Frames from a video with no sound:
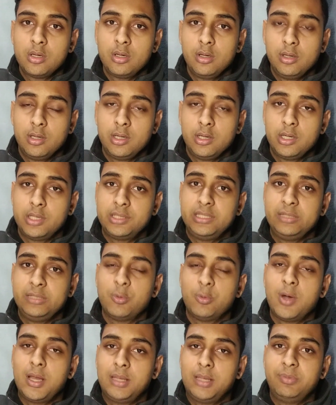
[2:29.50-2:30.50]
uh, the
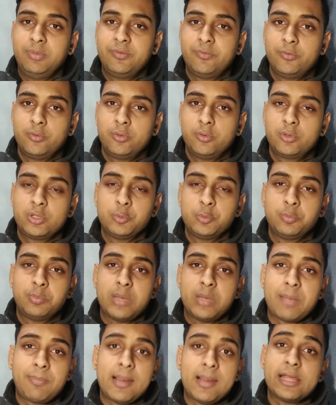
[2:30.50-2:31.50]
wall before you
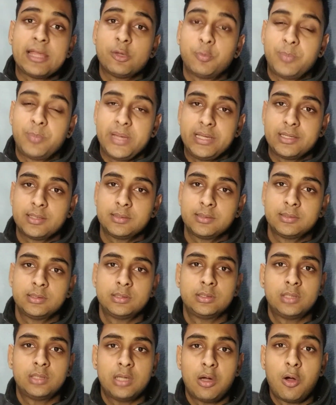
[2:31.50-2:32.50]
apply your paint
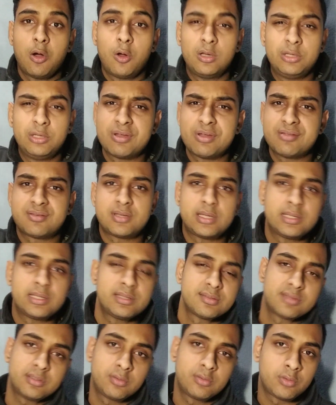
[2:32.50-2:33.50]
All you can see
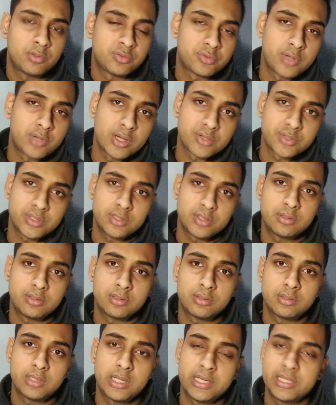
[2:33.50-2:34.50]
this in
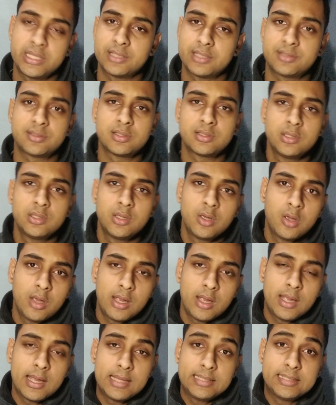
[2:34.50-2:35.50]
construction areas
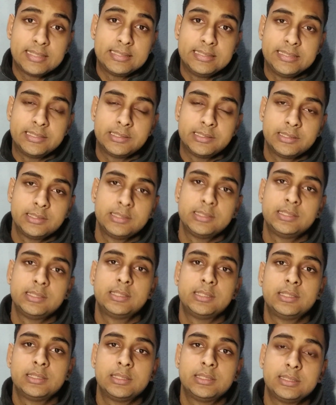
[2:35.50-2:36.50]
alkali
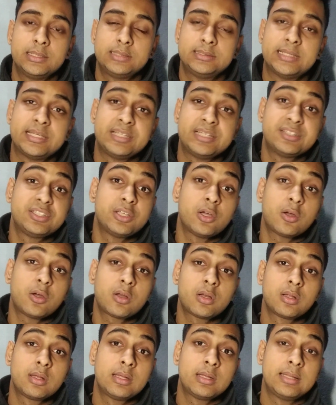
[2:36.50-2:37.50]
and that is your
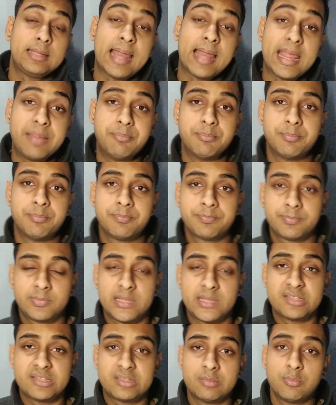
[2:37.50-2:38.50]
lime
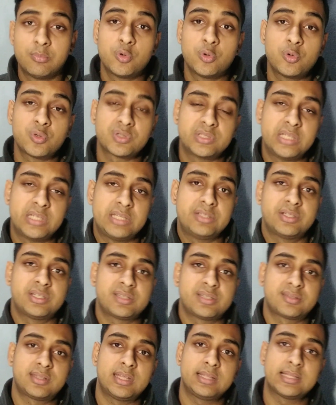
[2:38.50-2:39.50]
that is the most
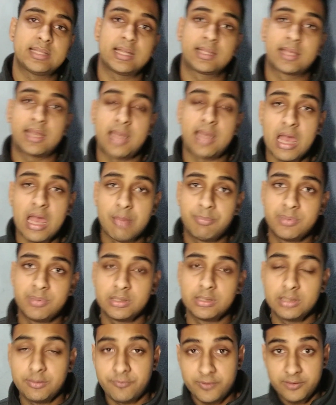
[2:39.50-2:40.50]
dangerous thing that can
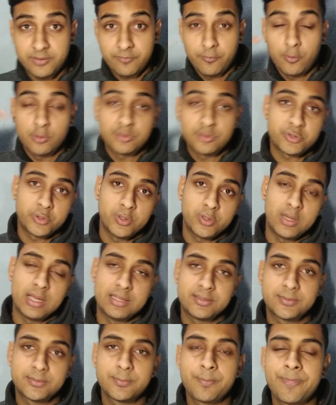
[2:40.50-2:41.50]
happen if it falls to your
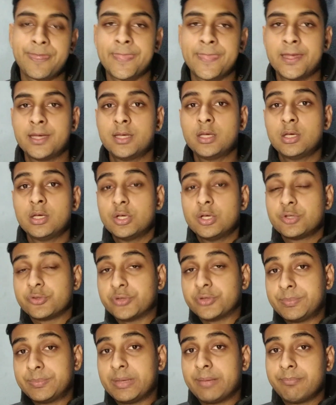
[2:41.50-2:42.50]
eyes so
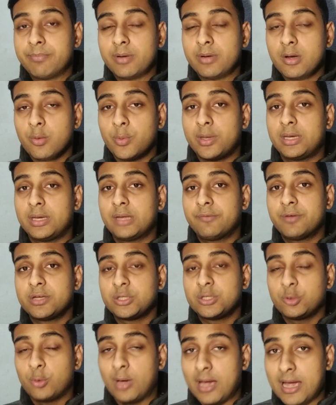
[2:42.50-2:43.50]
remember whenever
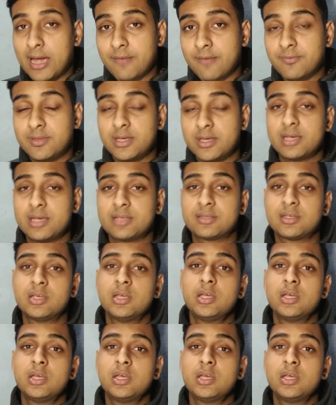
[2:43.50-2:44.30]
you have this